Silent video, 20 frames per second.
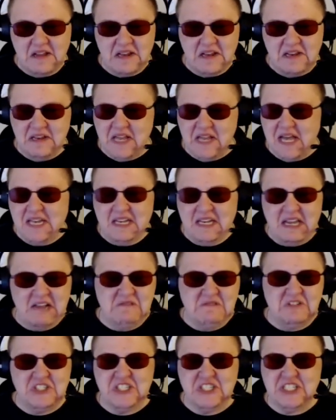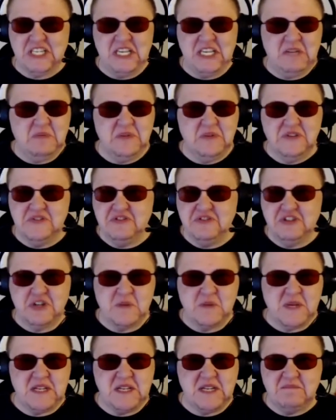A lot of languages, Hebrew,
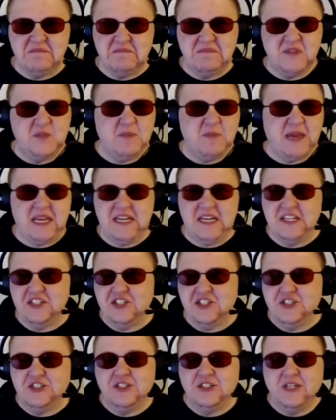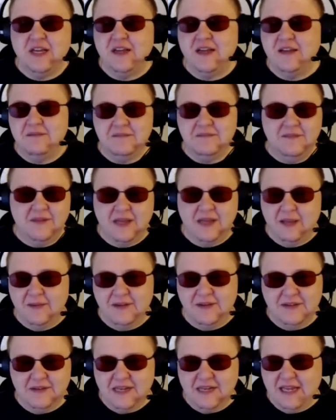German, Spanish. I
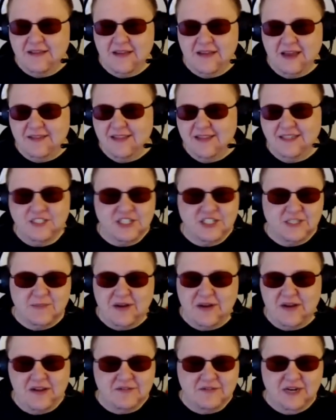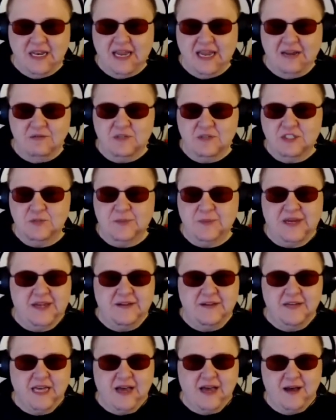mean, I think just about every language
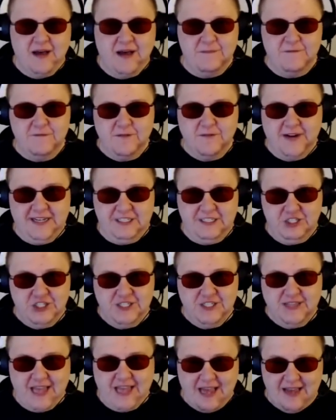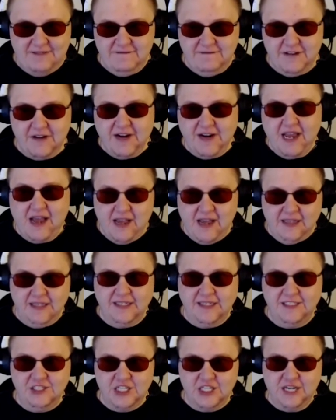but French that had very
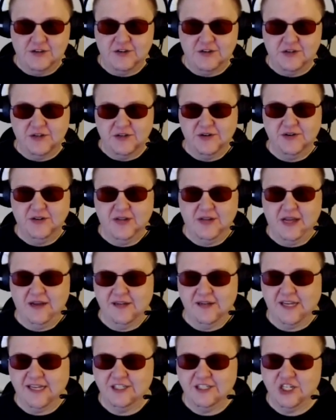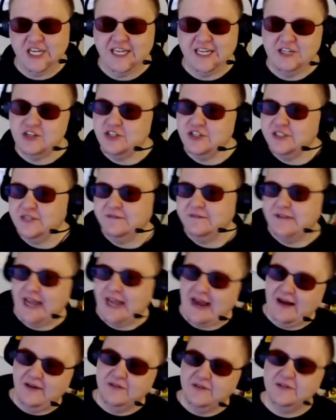highly gendered conjugations of
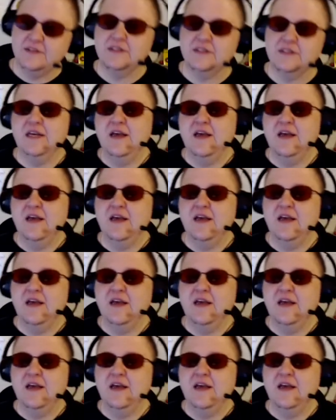nouns